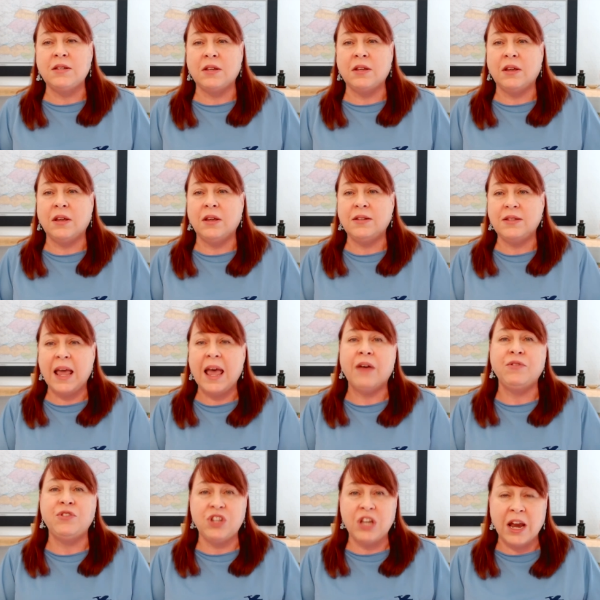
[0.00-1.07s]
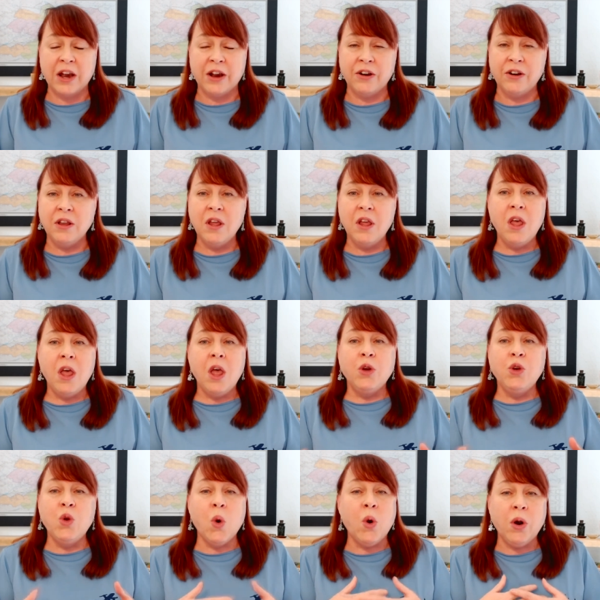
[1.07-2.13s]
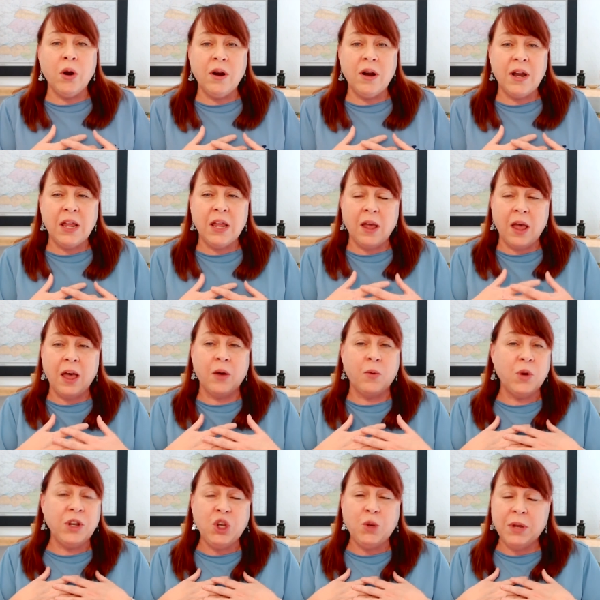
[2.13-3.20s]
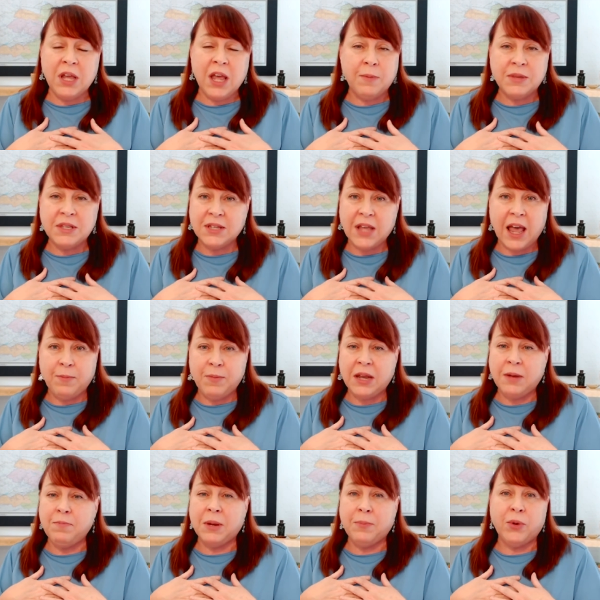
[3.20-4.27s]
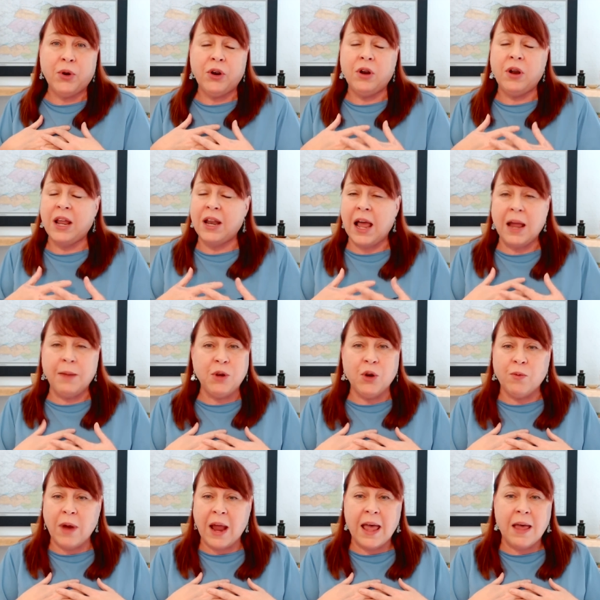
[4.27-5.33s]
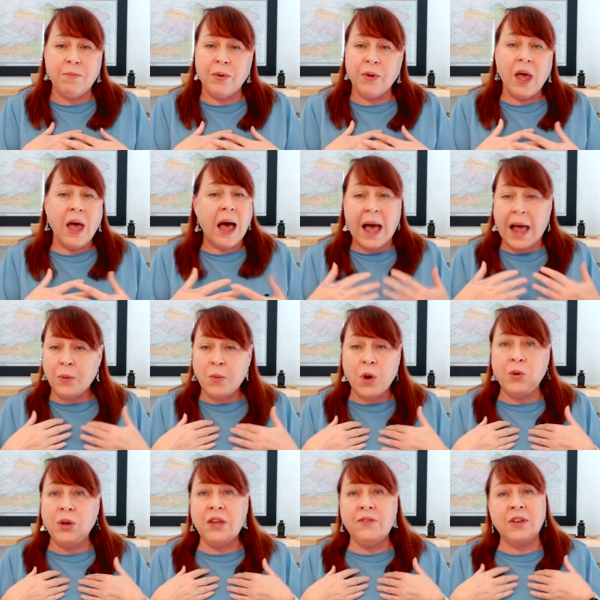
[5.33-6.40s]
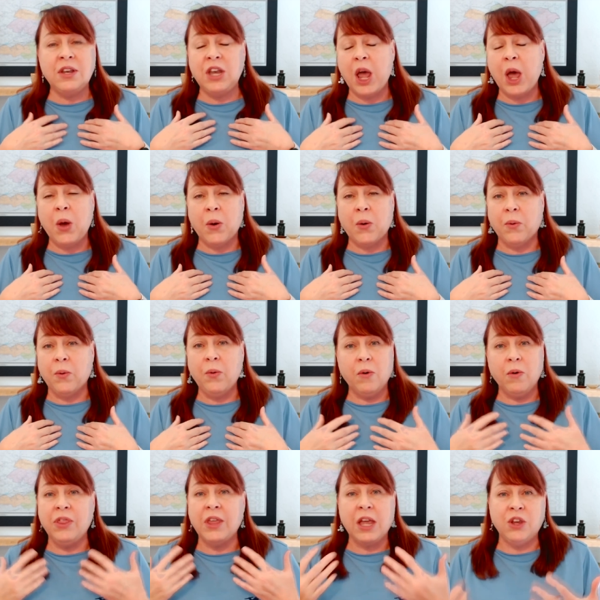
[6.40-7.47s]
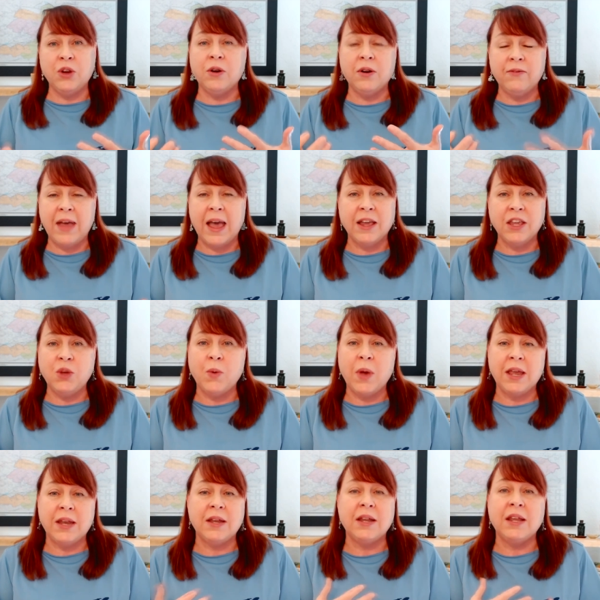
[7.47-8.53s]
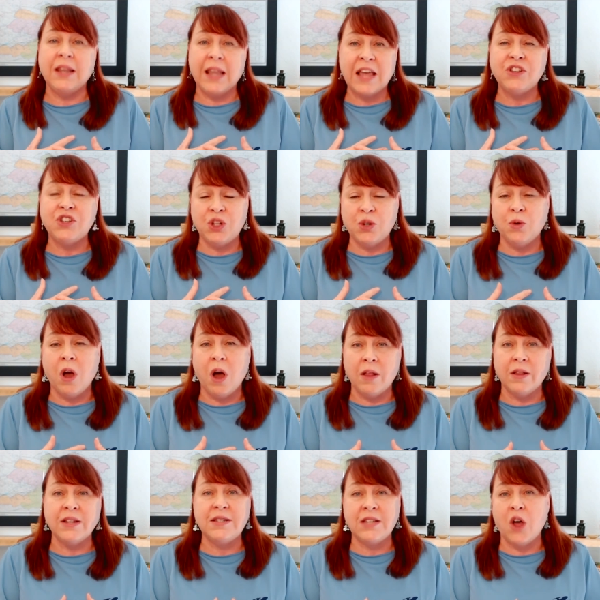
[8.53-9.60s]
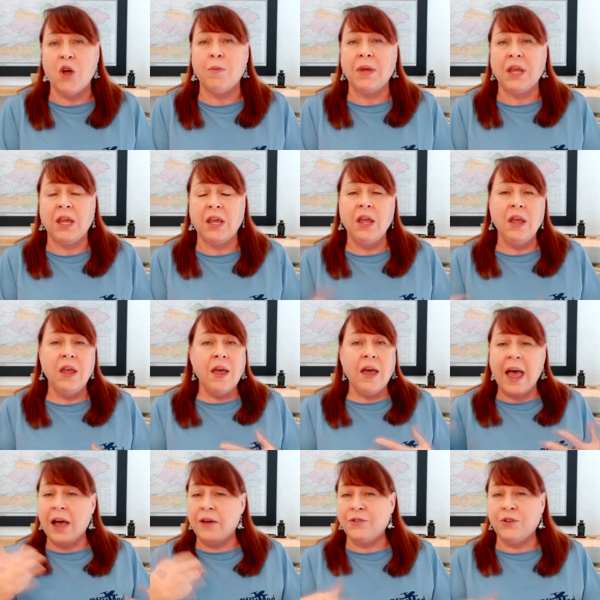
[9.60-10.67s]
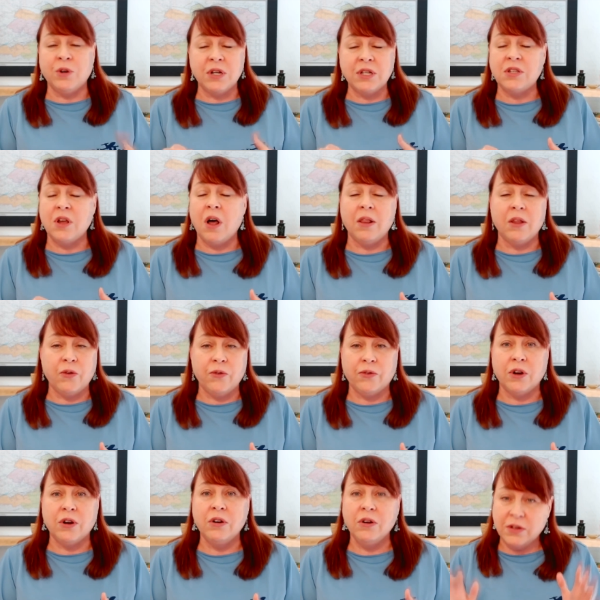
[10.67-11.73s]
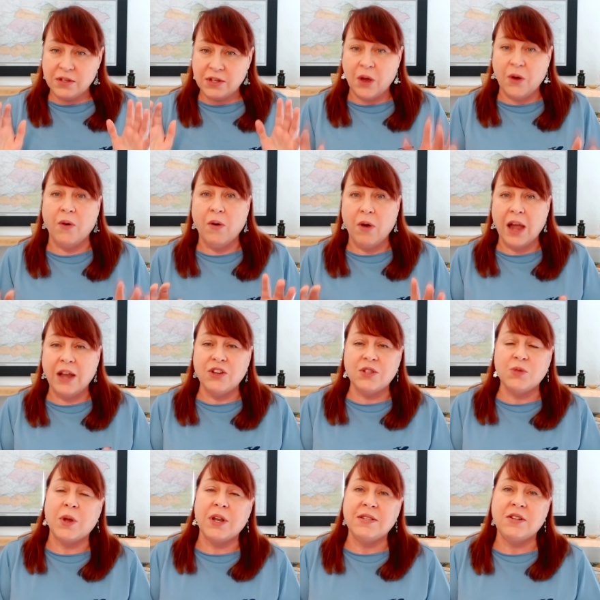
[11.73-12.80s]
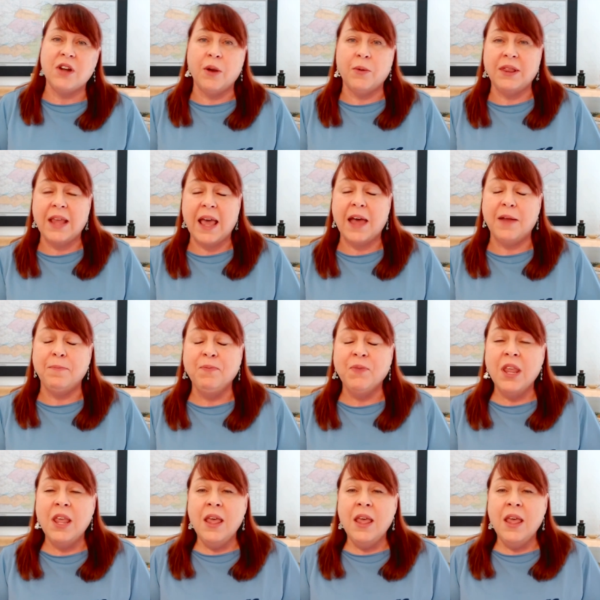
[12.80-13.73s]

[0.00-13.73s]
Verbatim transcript: to to have shared. Nor uh, when you become a SkyMed member and I'm your rep, I won't even know that you're evacuated unless you call and tell me after it's all over. So I just want to start with that.